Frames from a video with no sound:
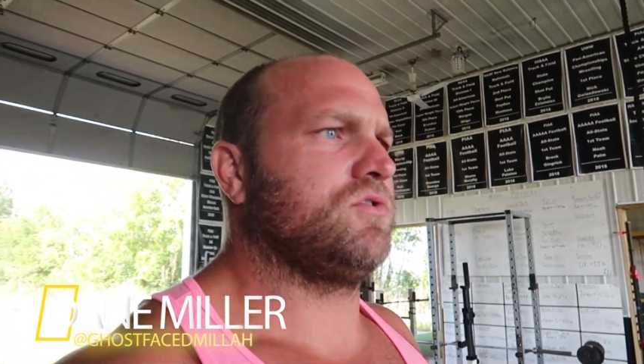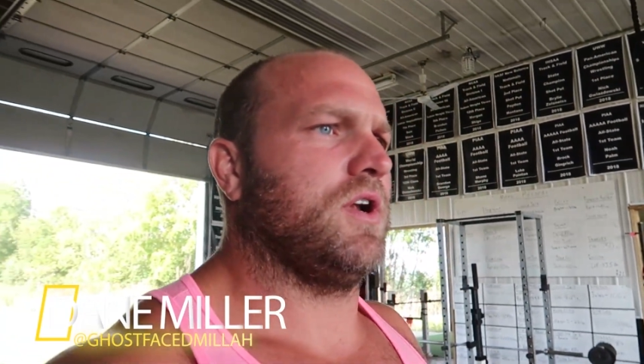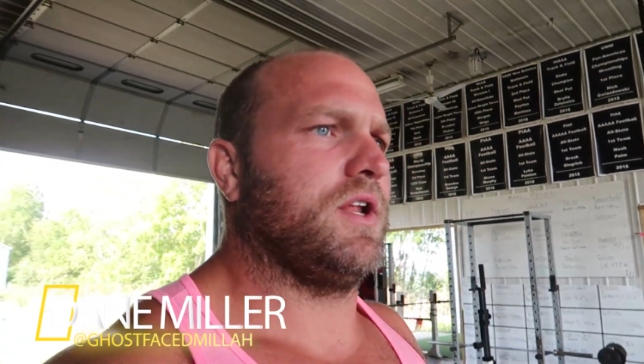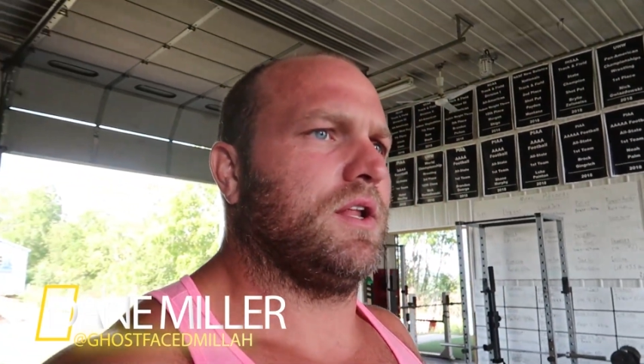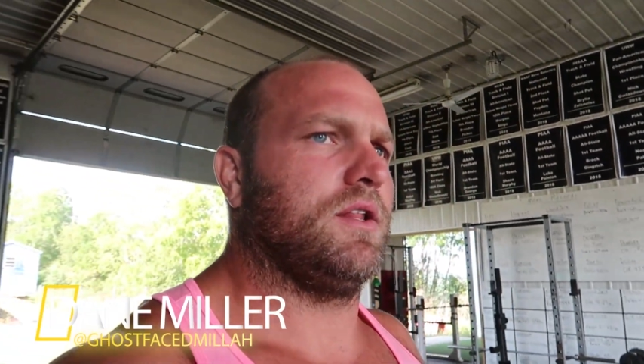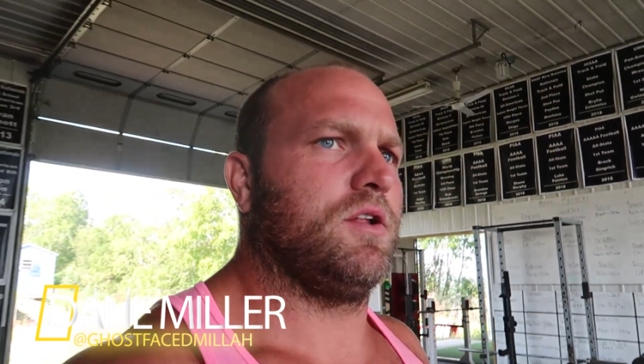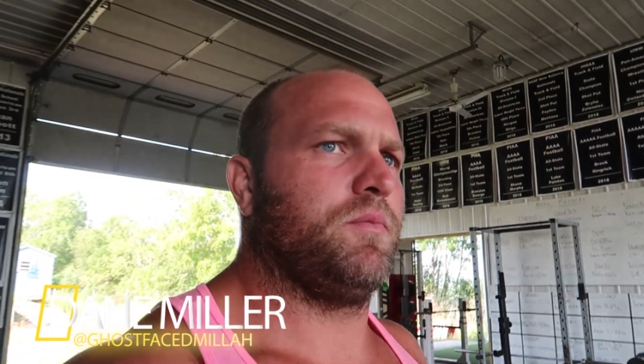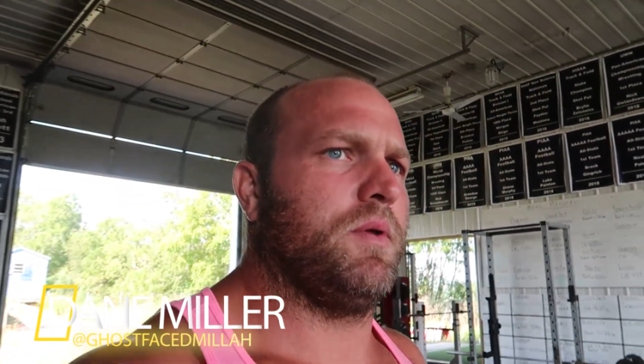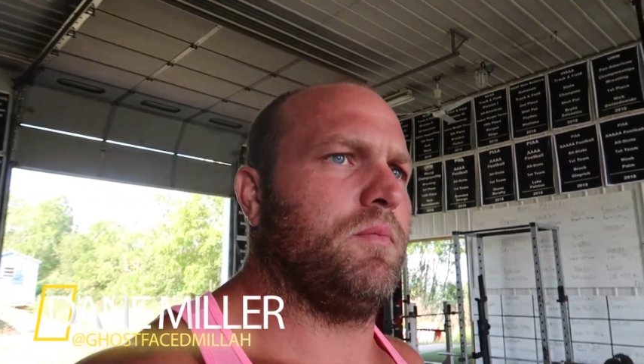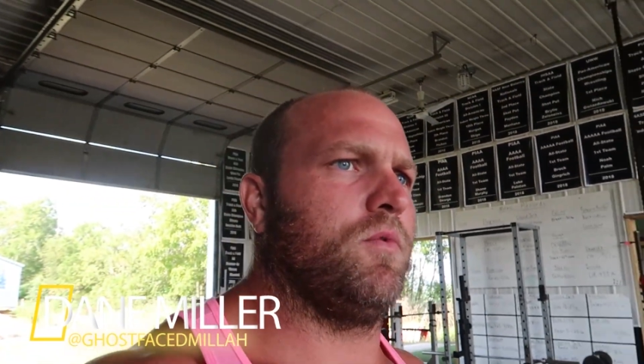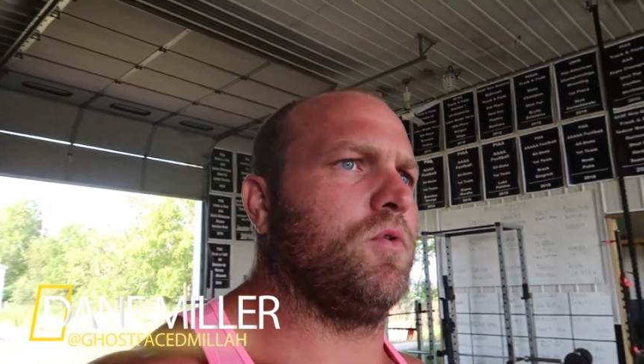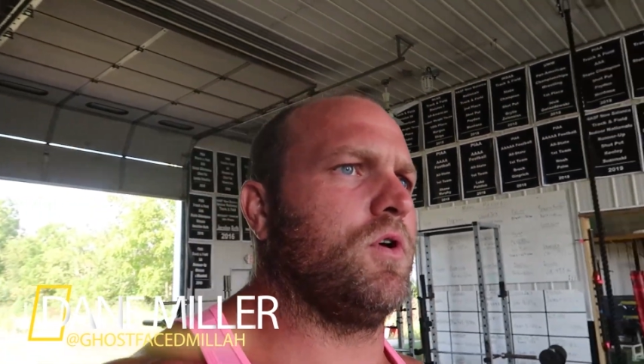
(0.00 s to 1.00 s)
He's trying to get a little
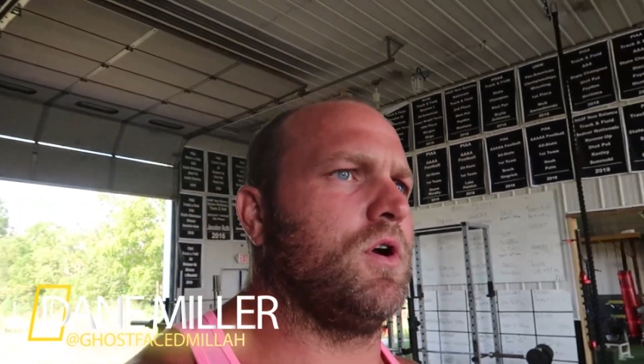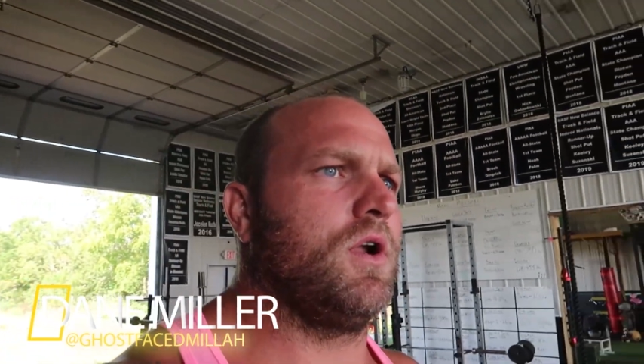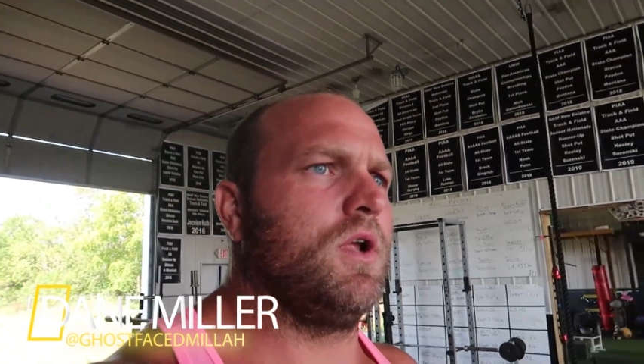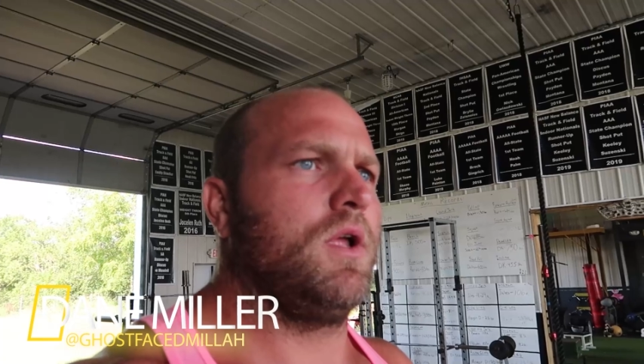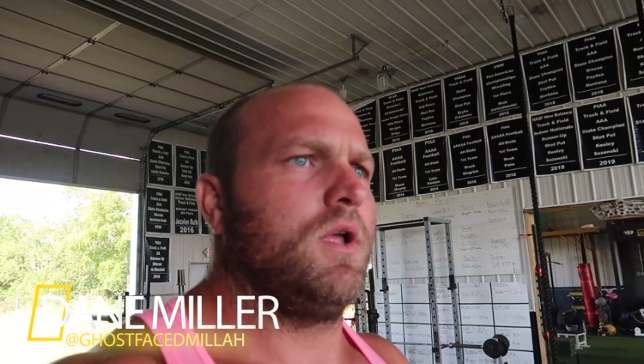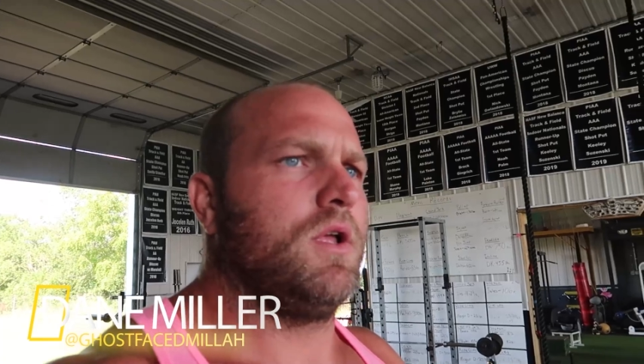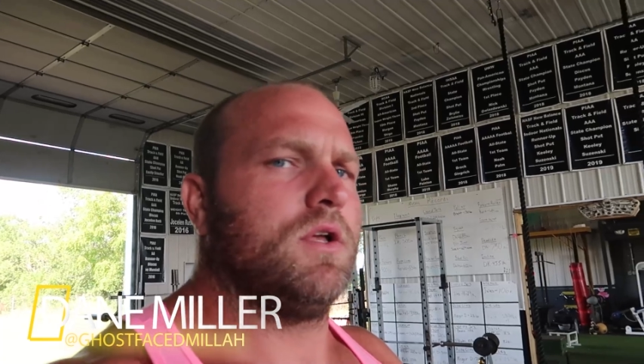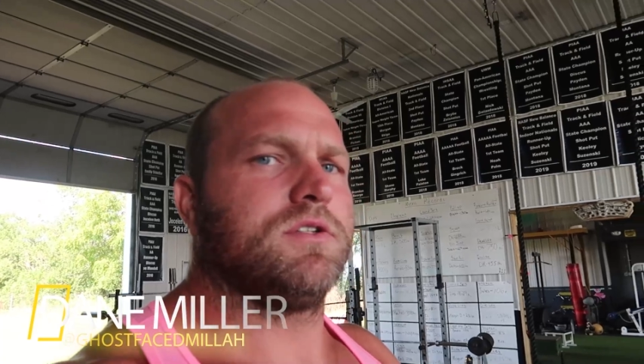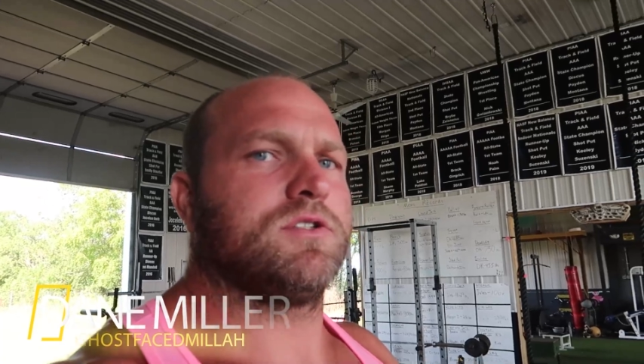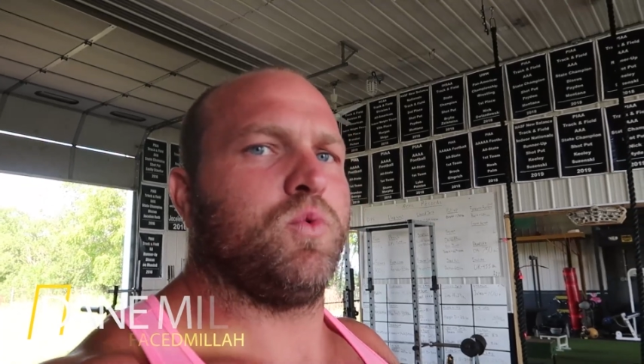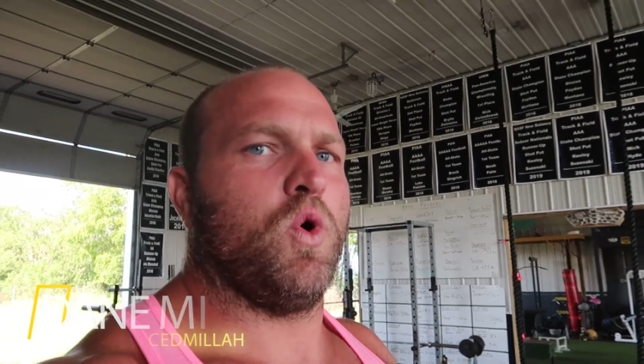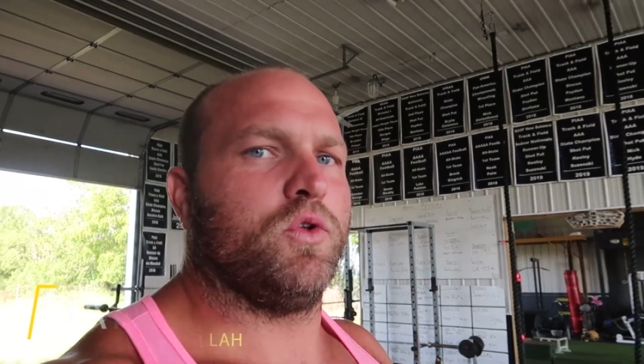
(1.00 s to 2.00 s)
bit more
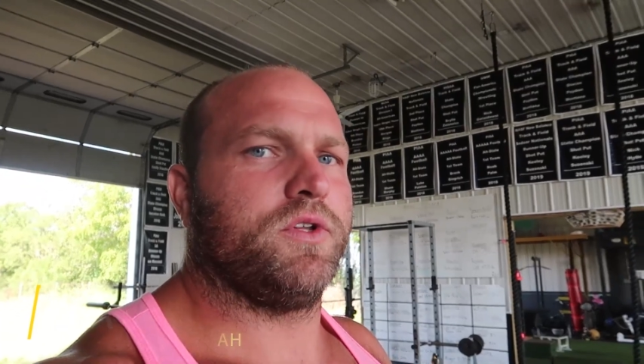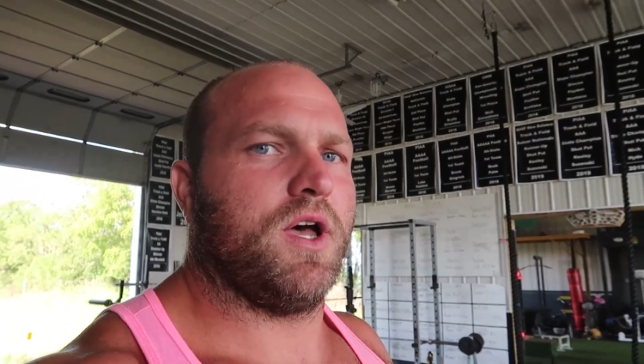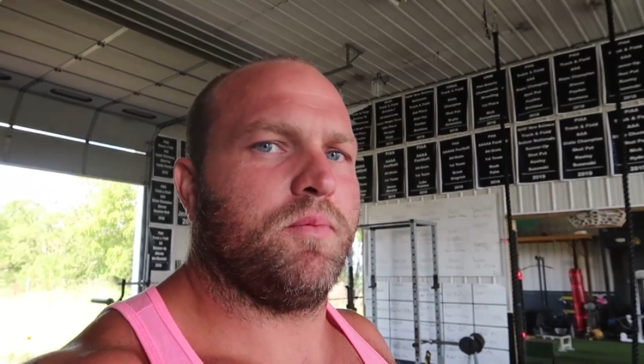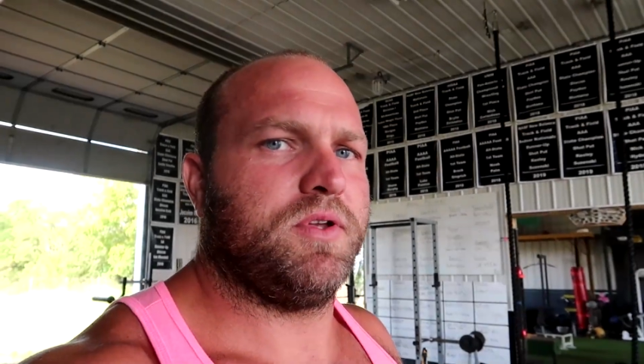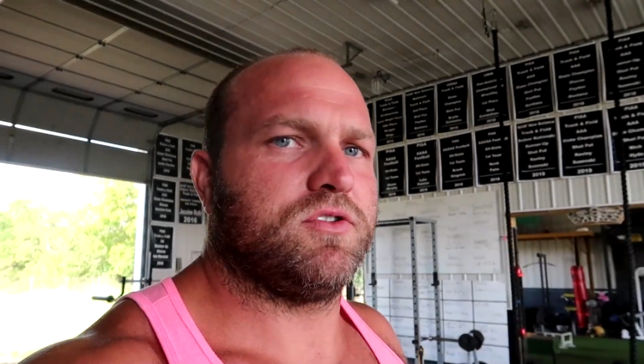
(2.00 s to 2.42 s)
swolled up.